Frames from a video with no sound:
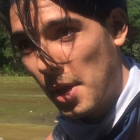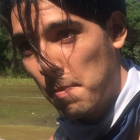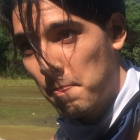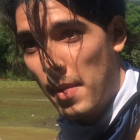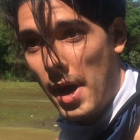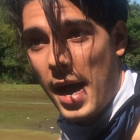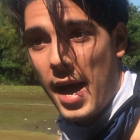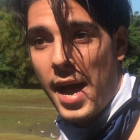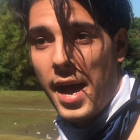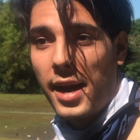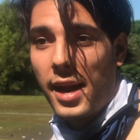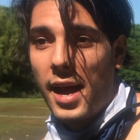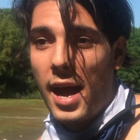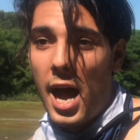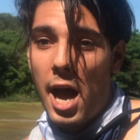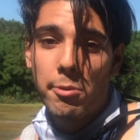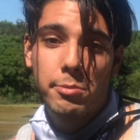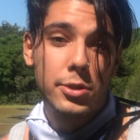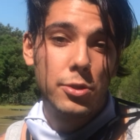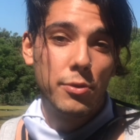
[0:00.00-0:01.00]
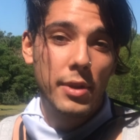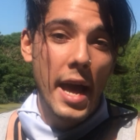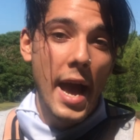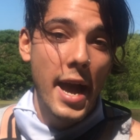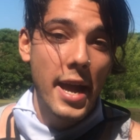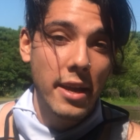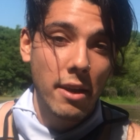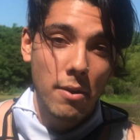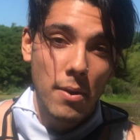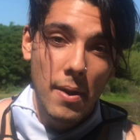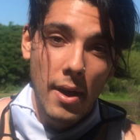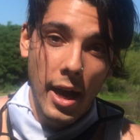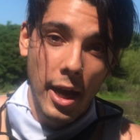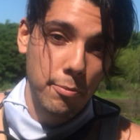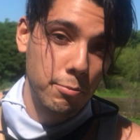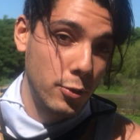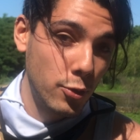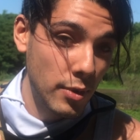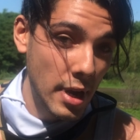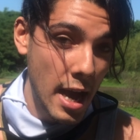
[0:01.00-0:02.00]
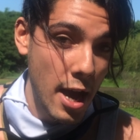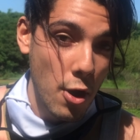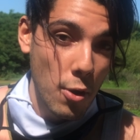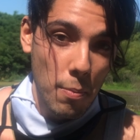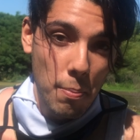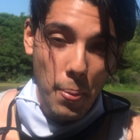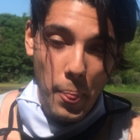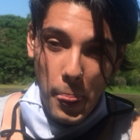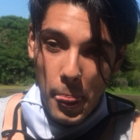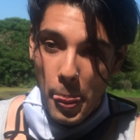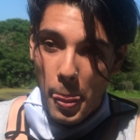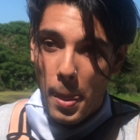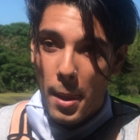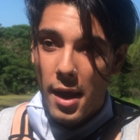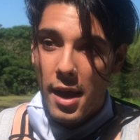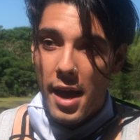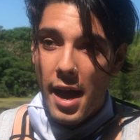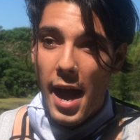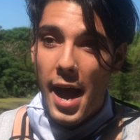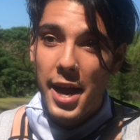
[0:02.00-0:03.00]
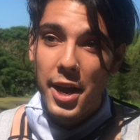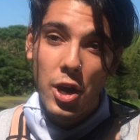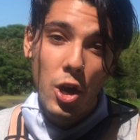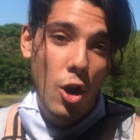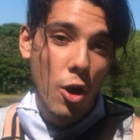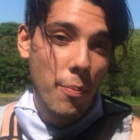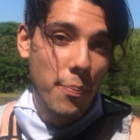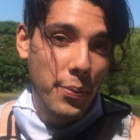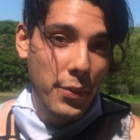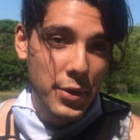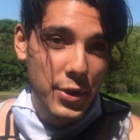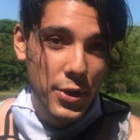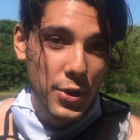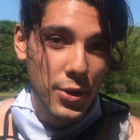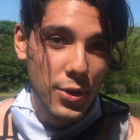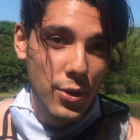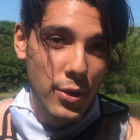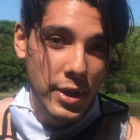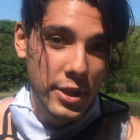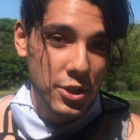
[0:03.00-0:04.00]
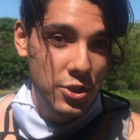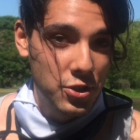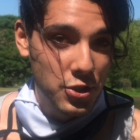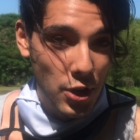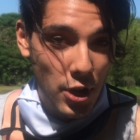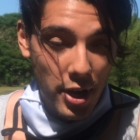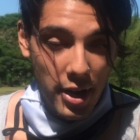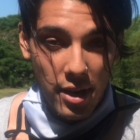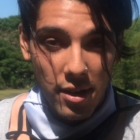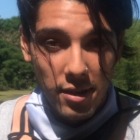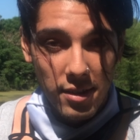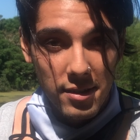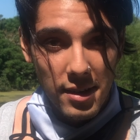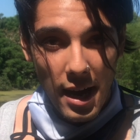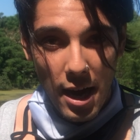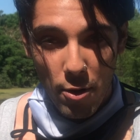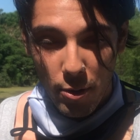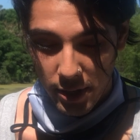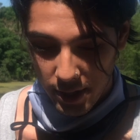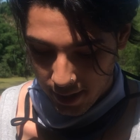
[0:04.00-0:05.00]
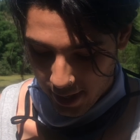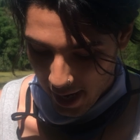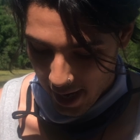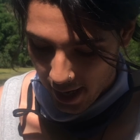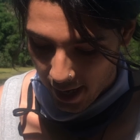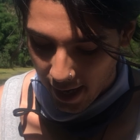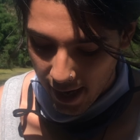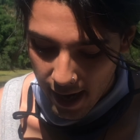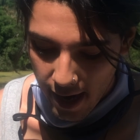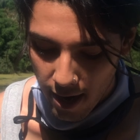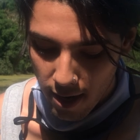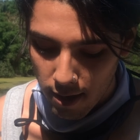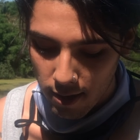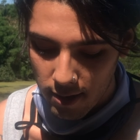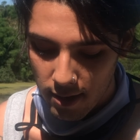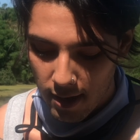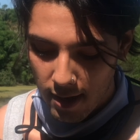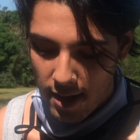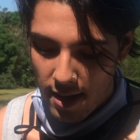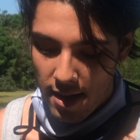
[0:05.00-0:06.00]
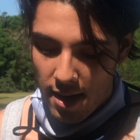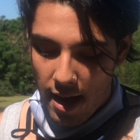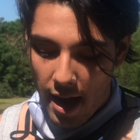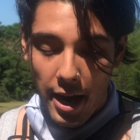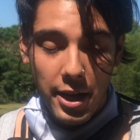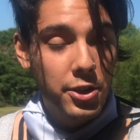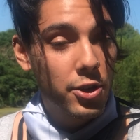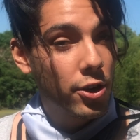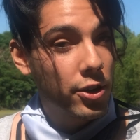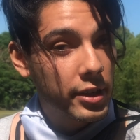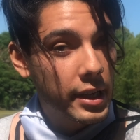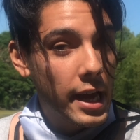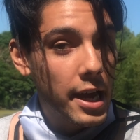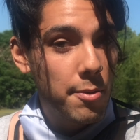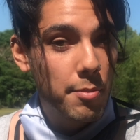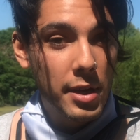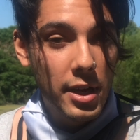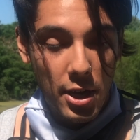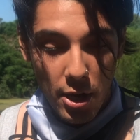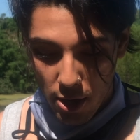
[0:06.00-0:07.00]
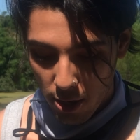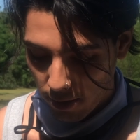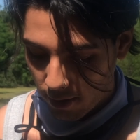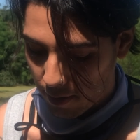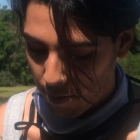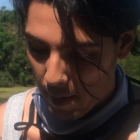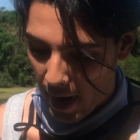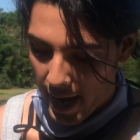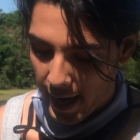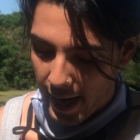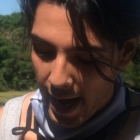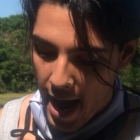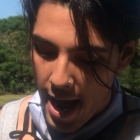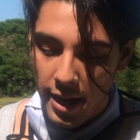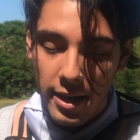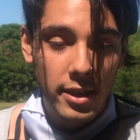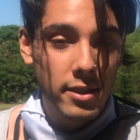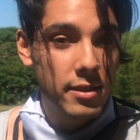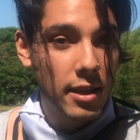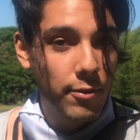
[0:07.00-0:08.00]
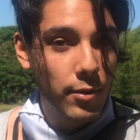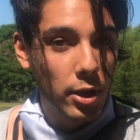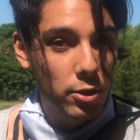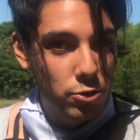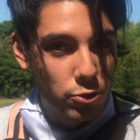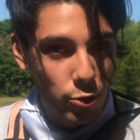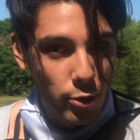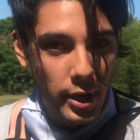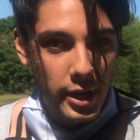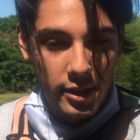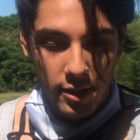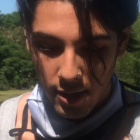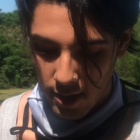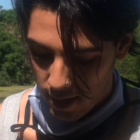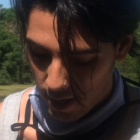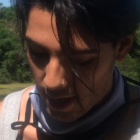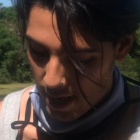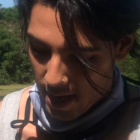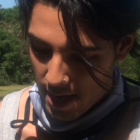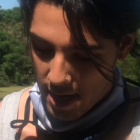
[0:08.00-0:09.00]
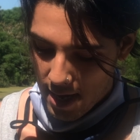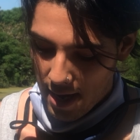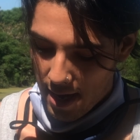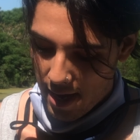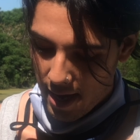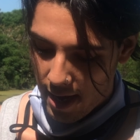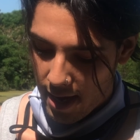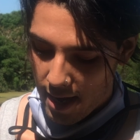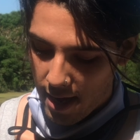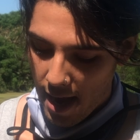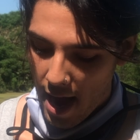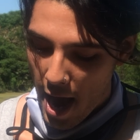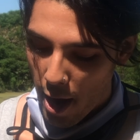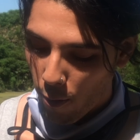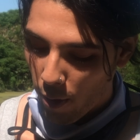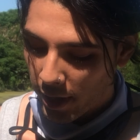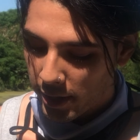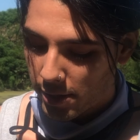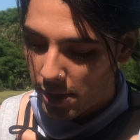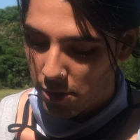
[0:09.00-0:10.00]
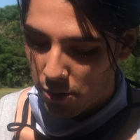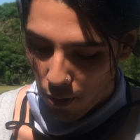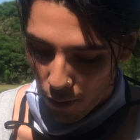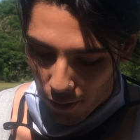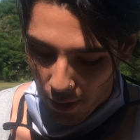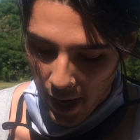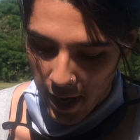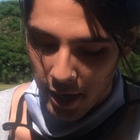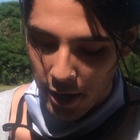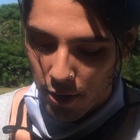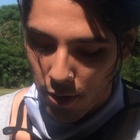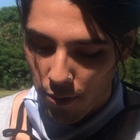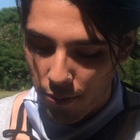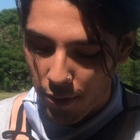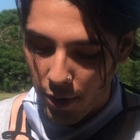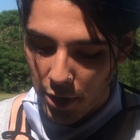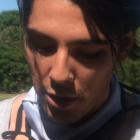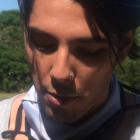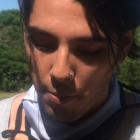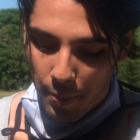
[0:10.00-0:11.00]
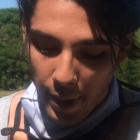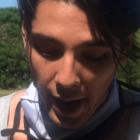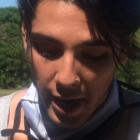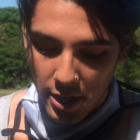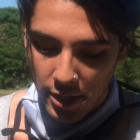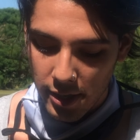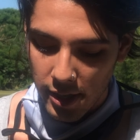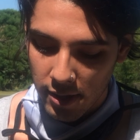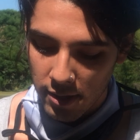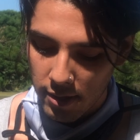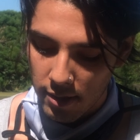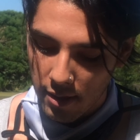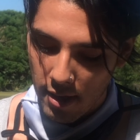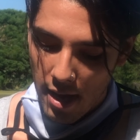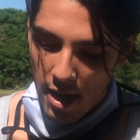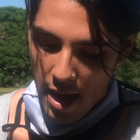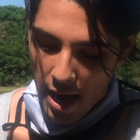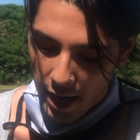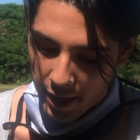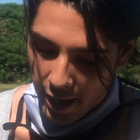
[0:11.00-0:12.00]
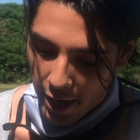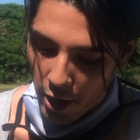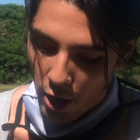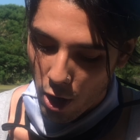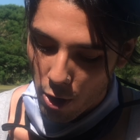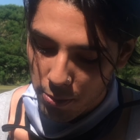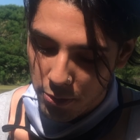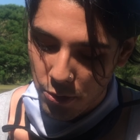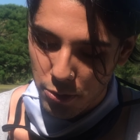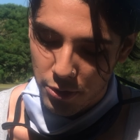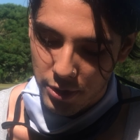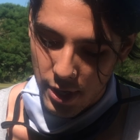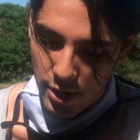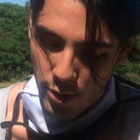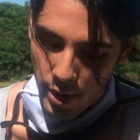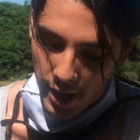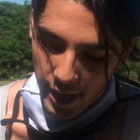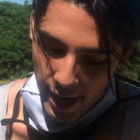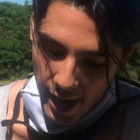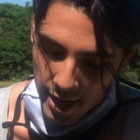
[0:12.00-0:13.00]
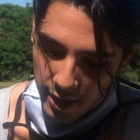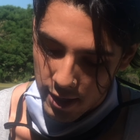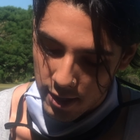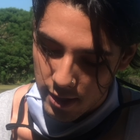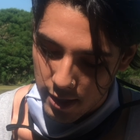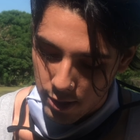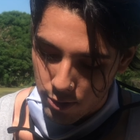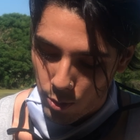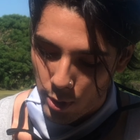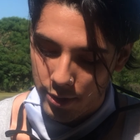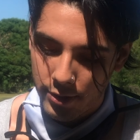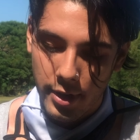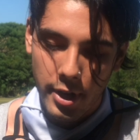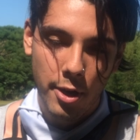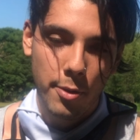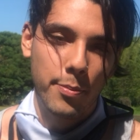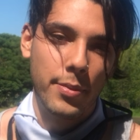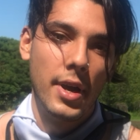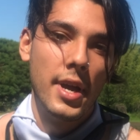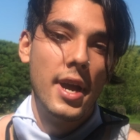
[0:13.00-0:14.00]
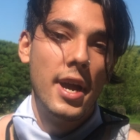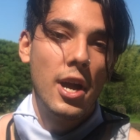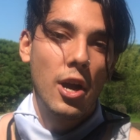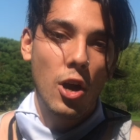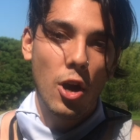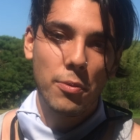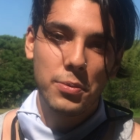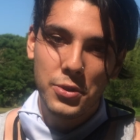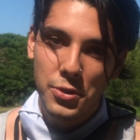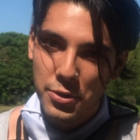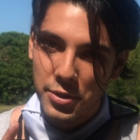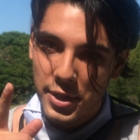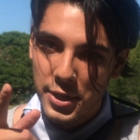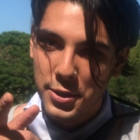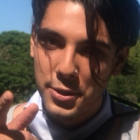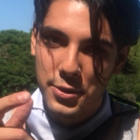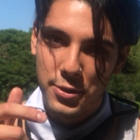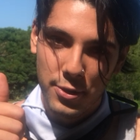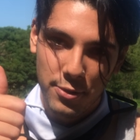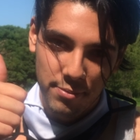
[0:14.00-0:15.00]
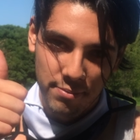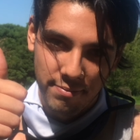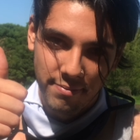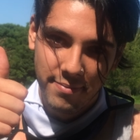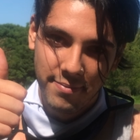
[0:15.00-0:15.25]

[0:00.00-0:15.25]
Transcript: But up to now, I hope you enjoy our stay here and your day, because my guide is about to end. I wanted to thank you for your patience, and I hope to see you again in this reserve. Hope to see you soon.